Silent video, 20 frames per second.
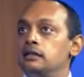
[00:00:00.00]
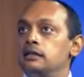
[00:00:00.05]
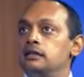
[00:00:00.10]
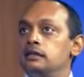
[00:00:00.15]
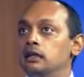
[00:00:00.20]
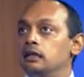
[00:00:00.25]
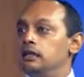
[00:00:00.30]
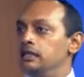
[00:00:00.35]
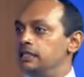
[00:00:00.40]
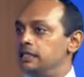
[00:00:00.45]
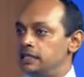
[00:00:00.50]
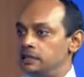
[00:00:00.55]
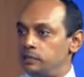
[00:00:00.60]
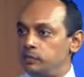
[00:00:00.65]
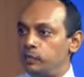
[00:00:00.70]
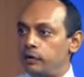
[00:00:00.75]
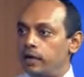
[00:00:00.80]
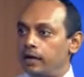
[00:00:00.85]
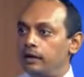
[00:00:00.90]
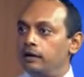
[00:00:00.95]
early
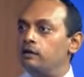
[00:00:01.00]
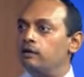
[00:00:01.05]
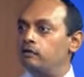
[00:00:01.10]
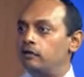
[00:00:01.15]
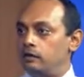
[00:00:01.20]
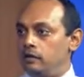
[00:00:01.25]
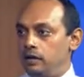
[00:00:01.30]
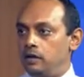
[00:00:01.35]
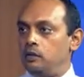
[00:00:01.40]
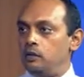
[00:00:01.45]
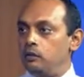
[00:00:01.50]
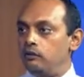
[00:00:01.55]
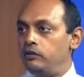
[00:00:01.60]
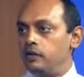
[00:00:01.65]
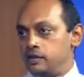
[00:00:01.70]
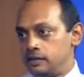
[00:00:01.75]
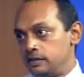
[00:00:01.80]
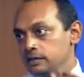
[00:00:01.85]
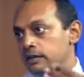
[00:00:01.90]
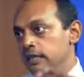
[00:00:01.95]
spring,
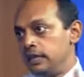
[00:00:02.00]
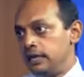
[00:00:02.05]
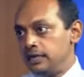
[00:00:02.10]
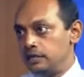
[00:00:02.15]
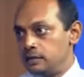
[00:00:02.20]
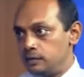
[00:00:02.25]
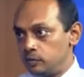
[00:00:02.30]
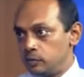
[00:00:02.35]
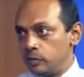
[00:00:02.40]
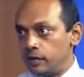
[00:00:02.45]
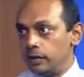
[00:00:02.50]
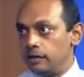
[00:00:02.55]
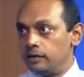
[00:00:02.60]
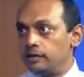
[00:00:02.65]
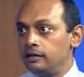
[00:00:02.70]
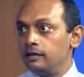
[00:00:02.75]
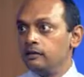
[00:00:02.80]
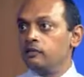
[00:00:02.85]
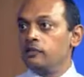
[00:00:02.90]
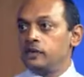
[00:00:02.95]
versus late spring
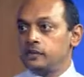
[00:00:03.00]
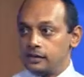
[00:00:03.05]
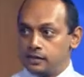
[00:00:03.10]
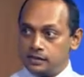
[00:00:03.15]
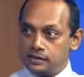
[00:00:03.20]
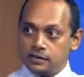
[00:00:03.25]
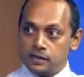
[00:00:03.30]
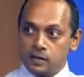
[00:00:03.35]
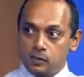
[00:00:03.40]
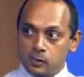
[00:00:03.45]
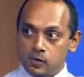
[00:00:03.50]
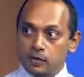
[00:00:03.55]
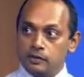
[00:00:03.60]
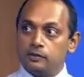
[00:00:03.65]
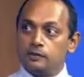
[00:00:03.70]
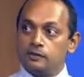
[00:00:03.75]
versus summer.